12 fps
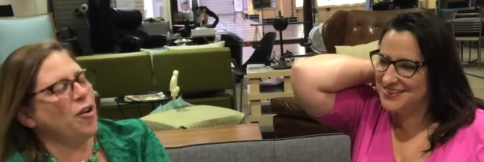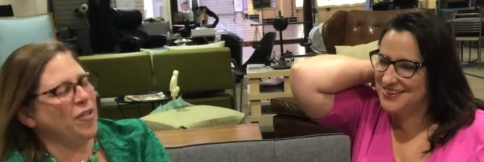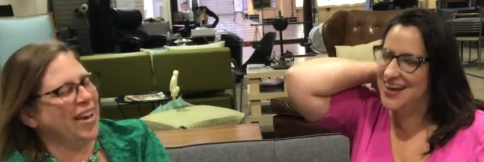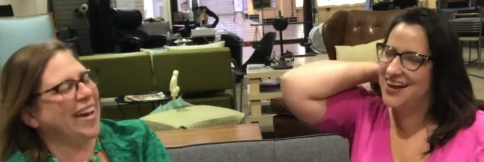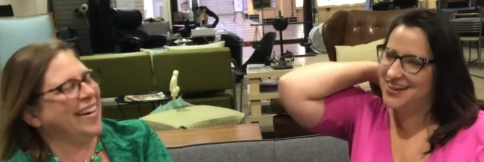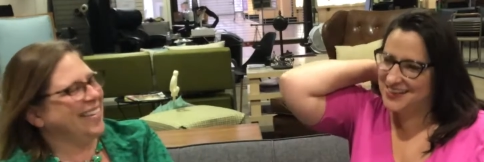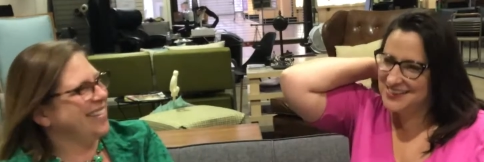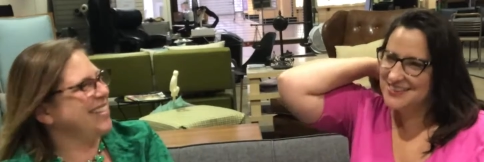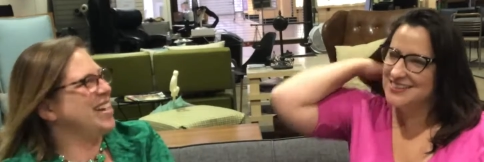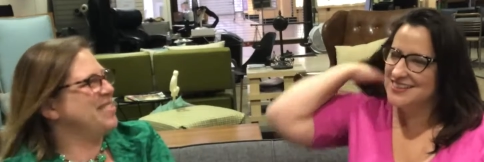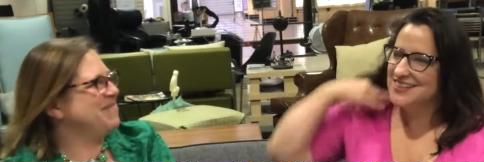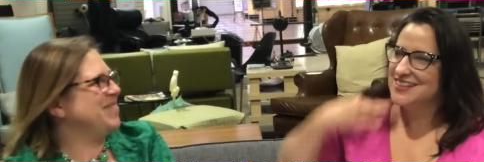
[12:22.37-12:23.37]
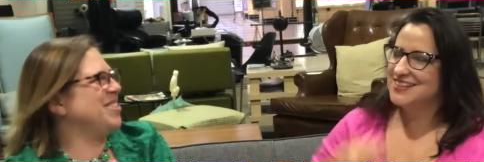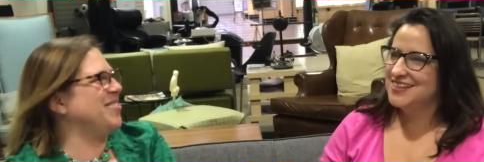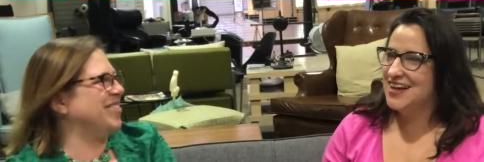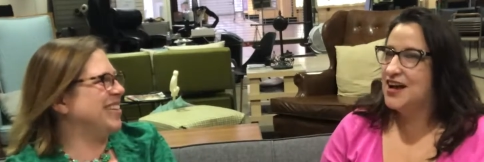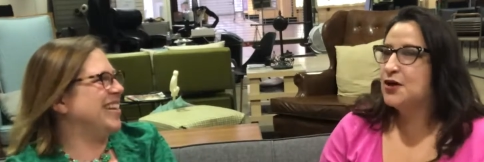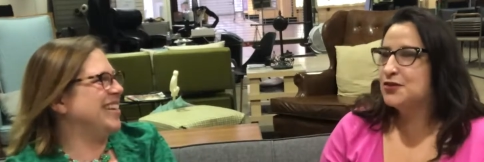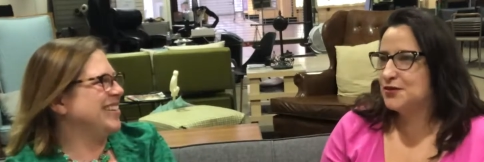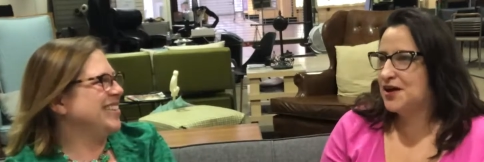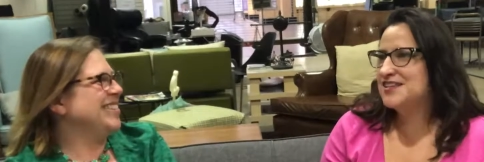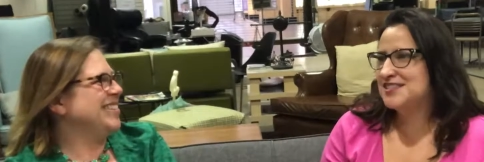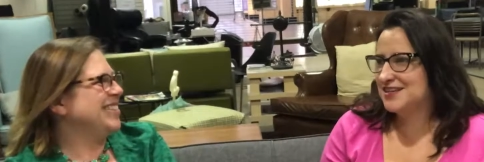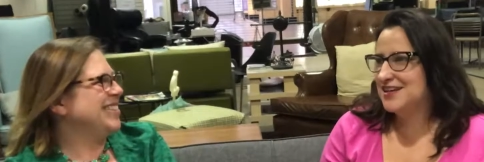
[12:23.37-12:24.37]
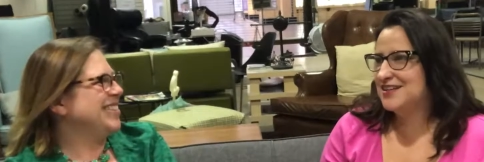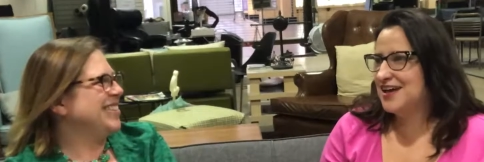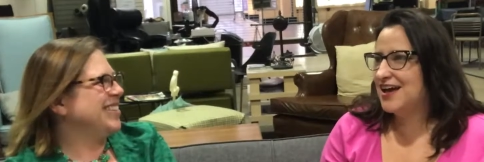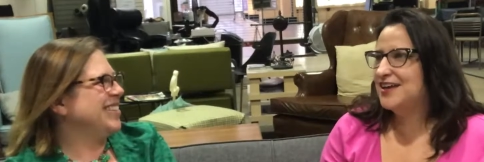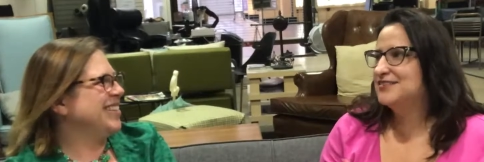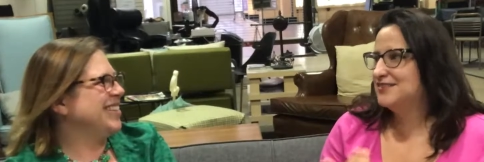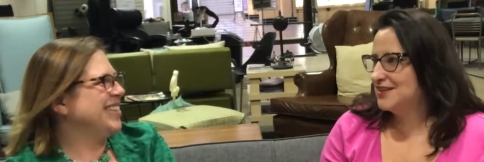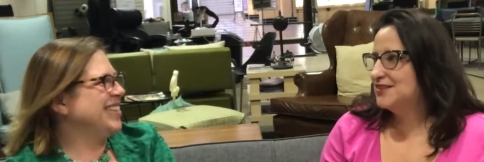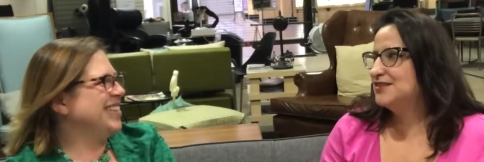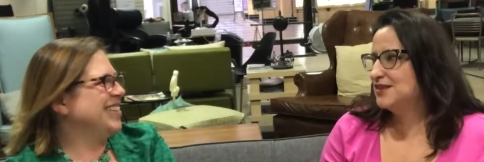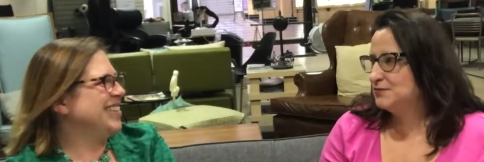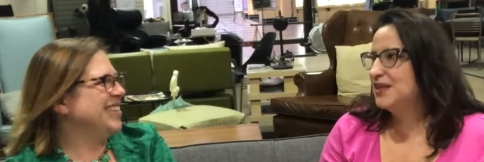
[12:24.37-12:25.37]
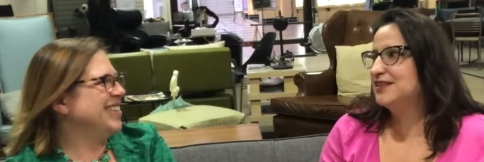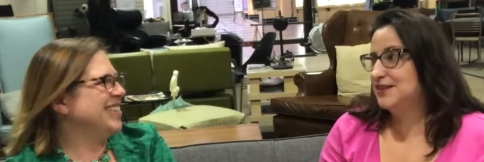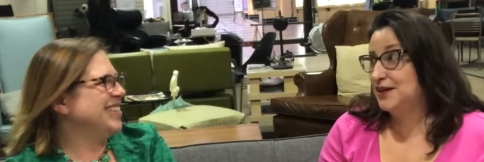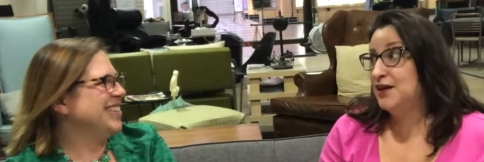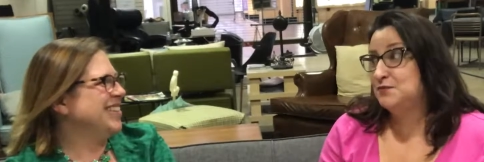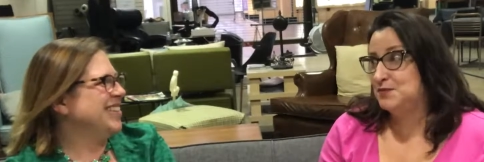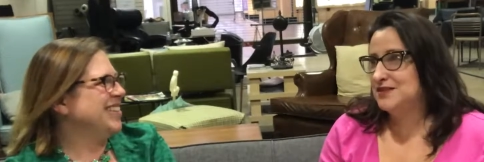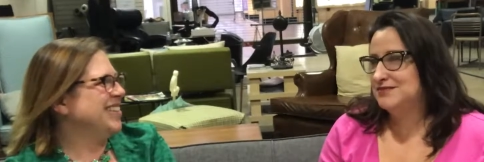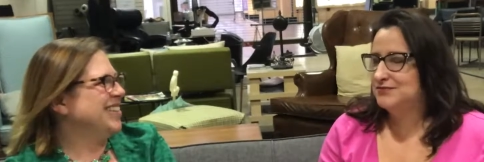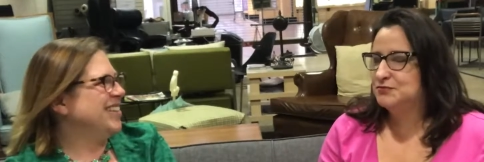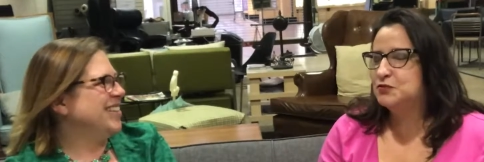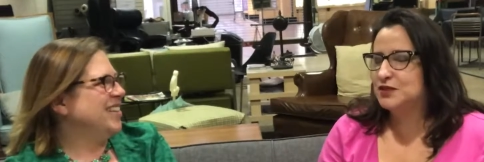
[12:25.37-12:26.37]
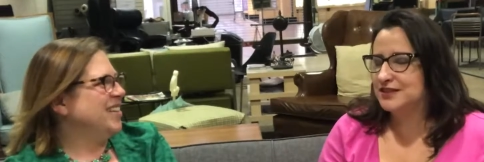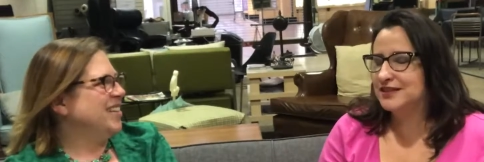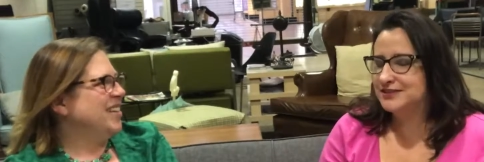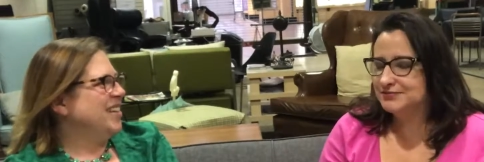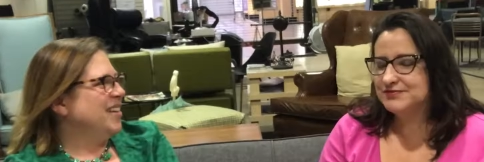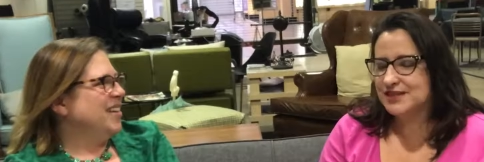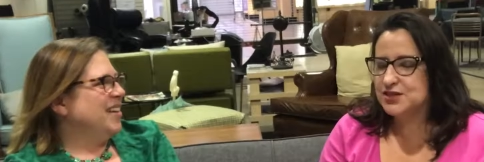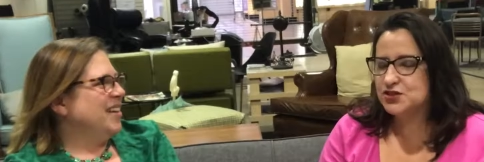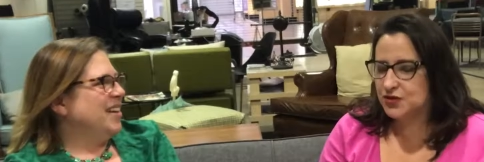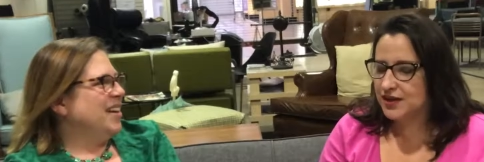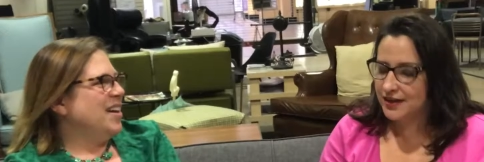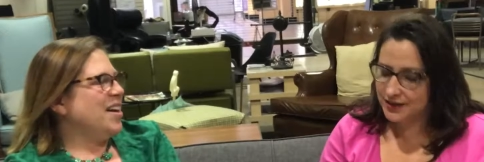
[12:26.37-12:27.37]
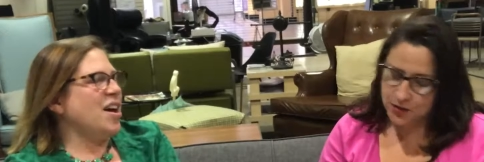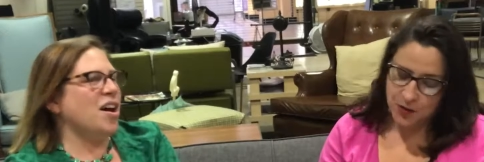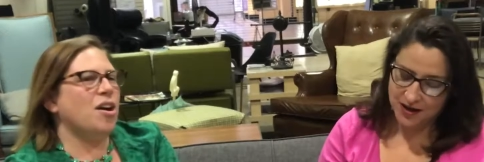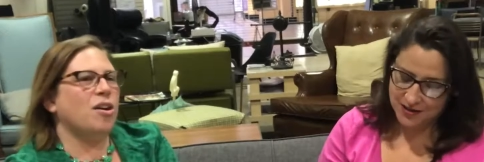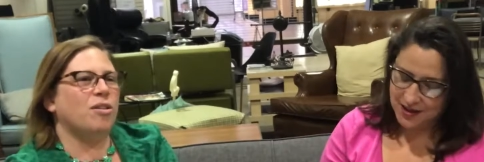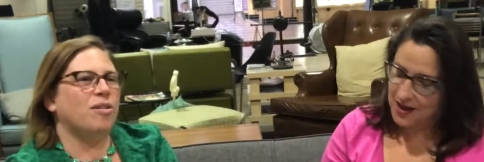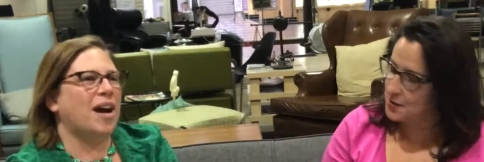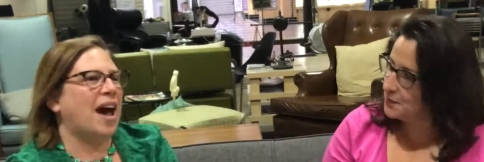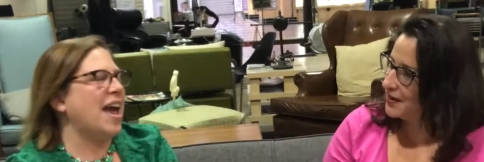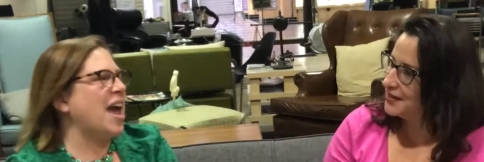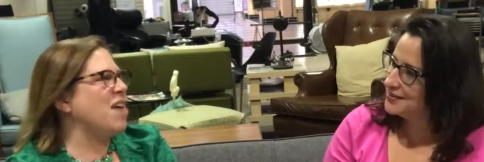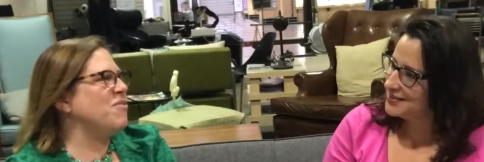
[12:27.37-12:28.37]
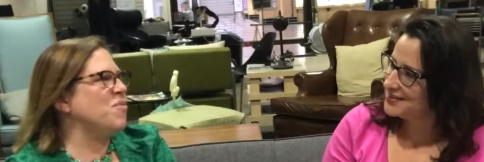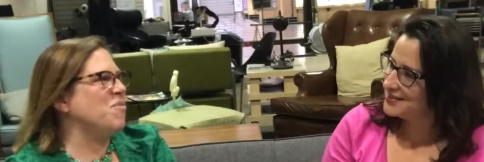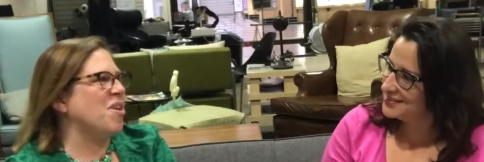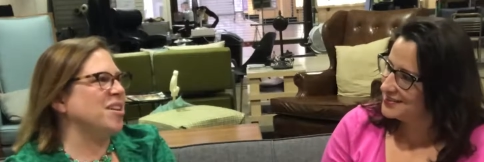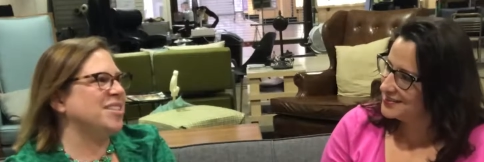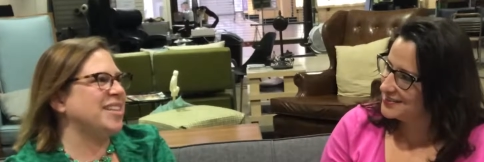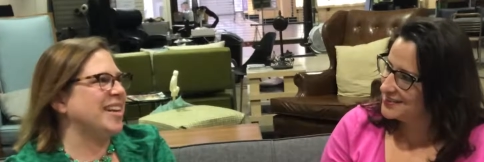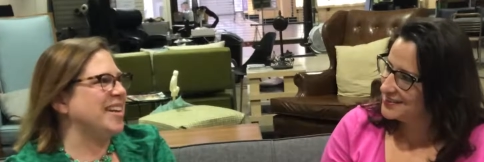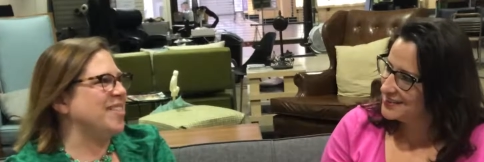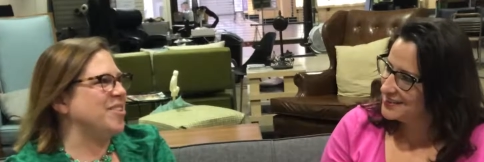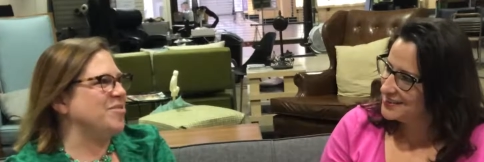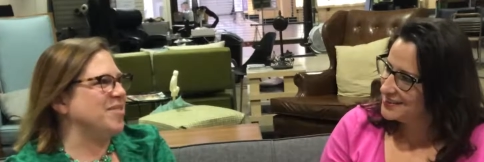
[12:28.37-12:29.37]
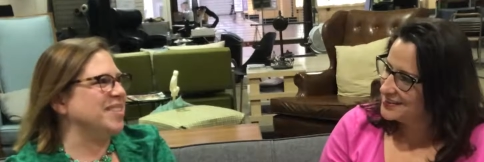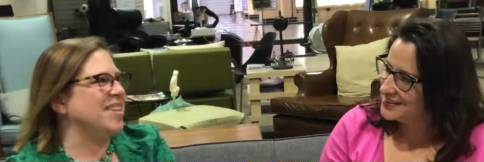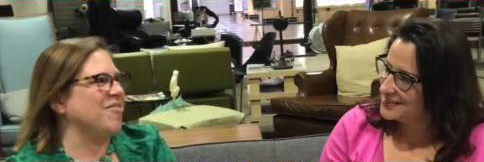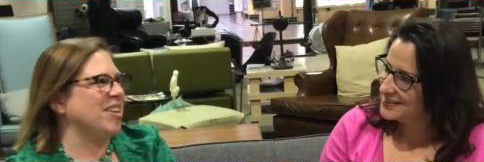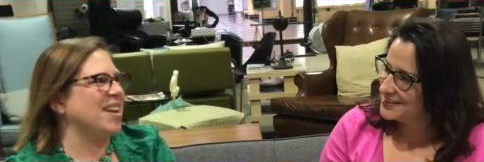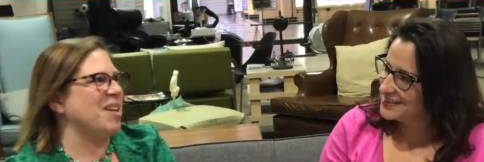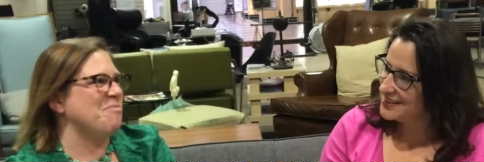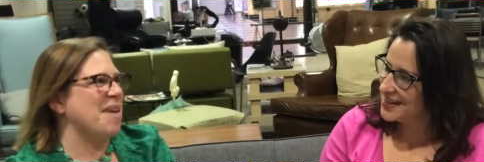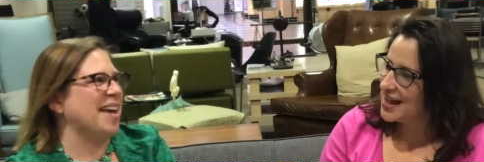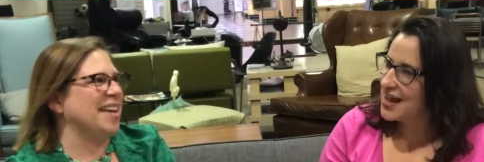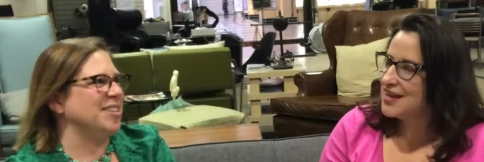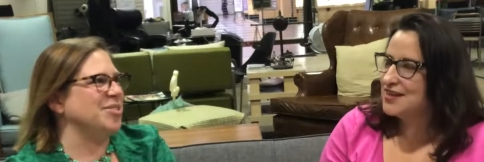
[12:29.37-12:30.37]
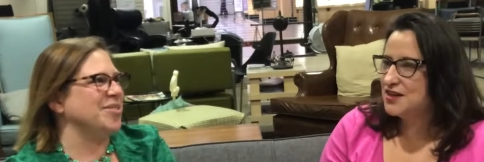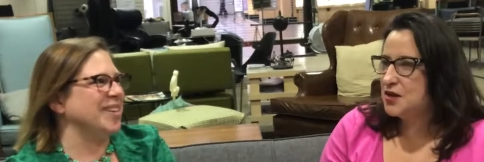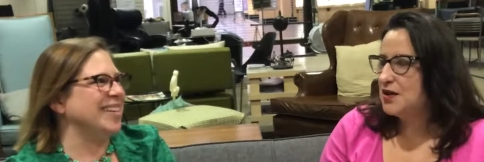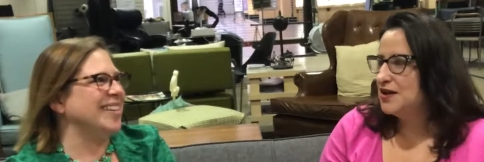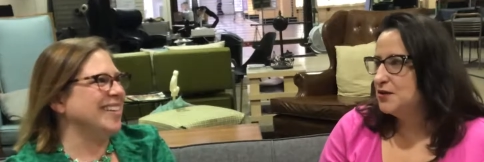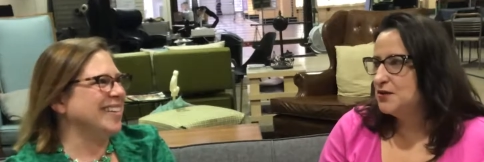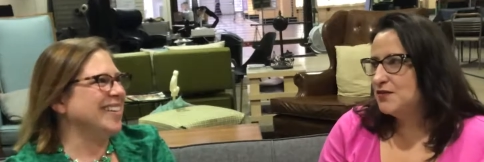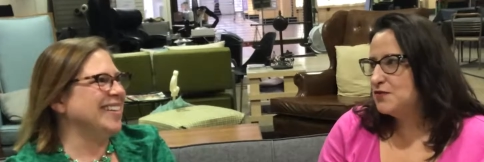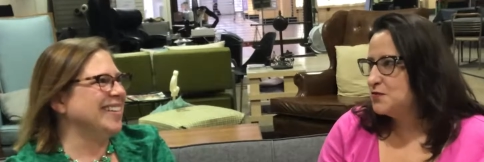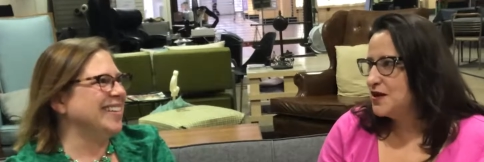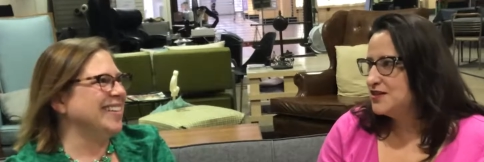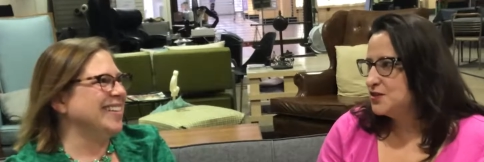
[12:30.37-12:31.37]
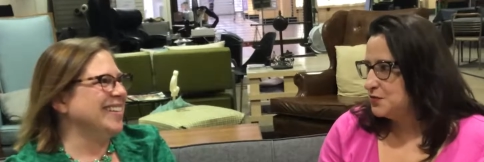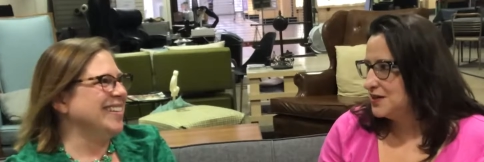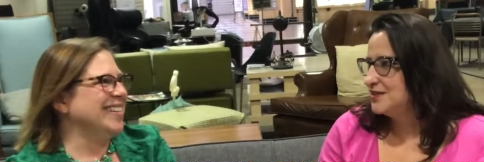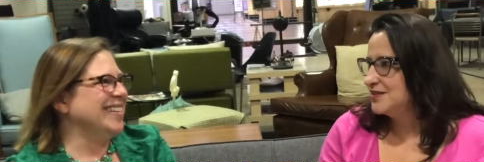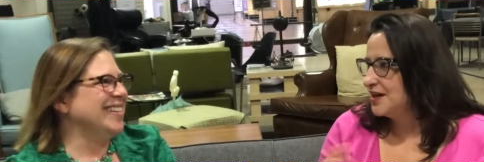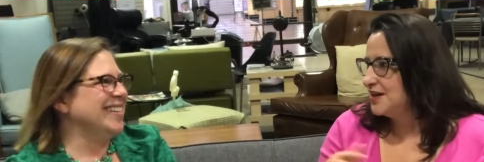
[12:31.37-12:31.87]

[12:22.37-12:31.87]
Speaker 1: Oh yeah. Yep. Totally. Yeah. Although SNL, I lately have been really enjoying quite a lot. I
Speaker 2: haven't watched any of the new ones. I've got to get back into it. You know, I
Speaker 1: don't ever watch it when it's